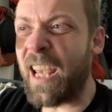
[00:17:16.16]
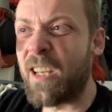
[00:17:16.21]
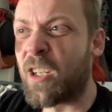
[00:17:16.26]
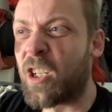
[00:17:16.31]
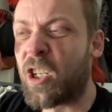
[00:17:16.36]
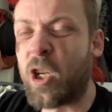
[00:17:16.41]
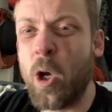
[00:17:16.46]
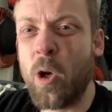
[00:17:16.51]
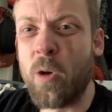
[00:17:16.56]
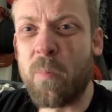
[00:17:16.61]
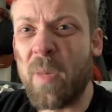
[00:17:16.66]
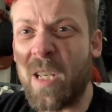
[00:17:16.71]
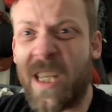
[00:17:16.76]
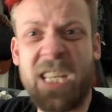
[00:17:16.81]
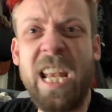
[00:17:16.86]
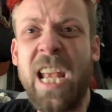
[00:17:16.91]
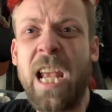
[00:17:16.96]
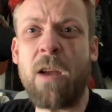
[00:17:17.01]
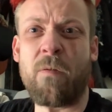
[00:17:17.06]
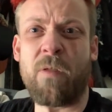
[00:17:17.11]
good
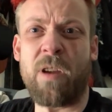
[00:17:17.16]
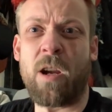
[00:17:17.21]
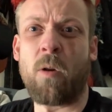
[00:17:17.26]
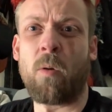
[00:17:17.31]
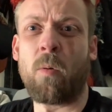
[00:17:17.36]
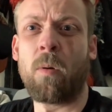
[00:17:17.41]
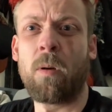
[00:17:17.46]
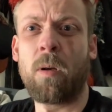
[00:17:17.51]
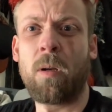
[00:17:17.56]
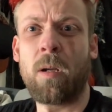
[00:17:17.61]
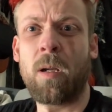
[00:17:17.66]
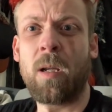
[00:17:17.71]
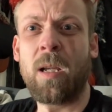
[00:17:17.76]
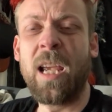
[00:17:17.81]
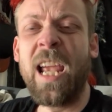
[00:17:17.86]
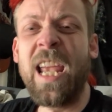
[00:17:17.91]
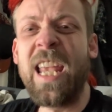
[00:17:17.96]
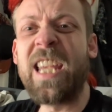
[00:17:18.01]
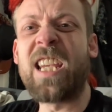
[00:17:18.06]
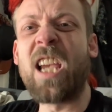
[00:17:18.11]
material.
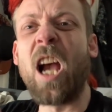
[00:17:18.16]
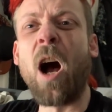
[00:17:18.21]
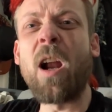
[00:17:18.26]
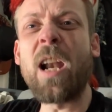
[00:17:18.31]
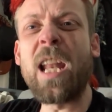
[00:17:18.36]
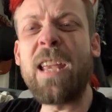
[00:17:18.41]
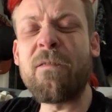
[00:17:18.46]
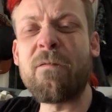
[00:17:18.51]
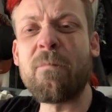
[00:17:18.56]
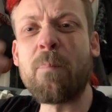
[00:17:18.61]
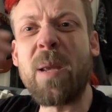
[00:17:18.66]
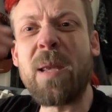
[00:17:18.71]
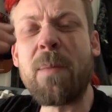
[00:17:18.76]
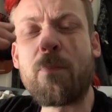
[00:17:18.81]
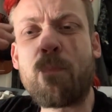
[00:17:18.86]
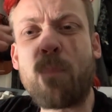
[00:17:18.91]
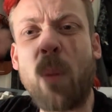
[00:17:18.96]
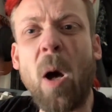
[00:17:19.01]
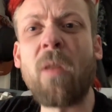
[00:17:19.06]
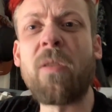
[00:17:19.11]
He can't even be
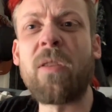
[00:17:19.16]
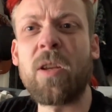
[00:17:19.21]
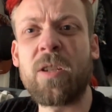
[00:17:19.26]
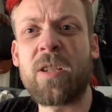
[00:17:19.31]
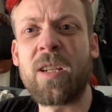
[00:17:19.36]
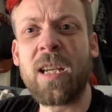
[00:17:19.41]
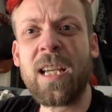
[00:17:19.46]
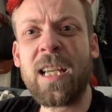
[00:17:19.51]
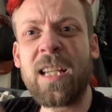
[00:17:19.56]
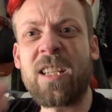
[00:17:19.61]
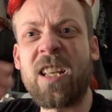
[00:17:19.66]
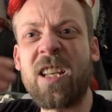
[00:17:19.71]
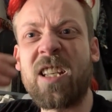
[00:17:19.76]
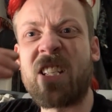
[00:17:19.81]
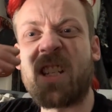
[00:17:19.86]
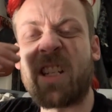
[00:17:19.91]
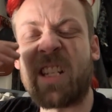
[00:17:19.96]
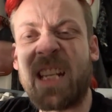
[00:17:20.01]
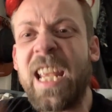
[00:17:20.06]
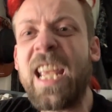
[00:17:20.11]
bothered to
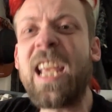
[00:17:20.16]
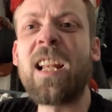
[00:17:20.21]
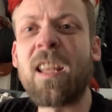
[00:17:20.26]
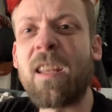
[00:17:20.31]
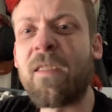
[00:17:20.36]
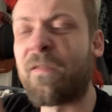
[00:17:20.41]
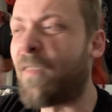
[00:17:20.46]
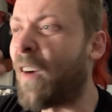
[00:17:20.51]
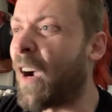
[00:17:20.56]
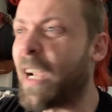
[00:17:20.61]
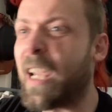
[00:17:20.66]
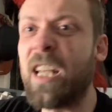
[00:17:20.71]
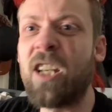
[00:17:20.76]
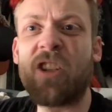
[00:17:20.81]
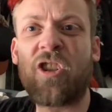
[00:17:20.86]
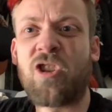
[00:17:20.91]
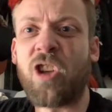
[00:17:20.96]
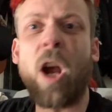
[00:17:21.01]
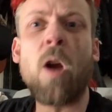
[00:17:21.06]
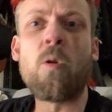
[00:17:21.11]
steal
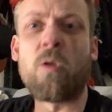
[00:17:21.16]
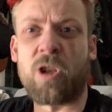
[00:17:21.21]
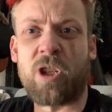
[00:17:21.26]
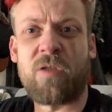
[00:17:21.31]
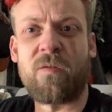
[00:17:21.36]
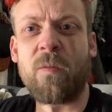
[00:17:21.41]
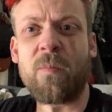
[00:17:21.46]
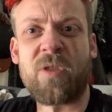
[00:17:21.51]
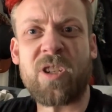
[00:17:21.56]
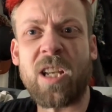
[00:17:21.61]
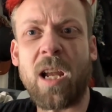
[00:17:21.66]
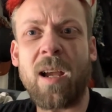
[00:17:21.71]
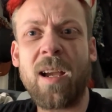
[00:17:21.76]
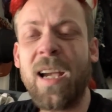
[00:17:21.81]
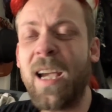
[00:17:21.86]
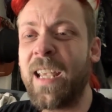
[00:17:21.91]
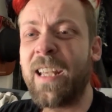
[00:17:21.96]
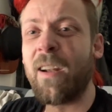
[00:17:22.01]
fucking jokes from some,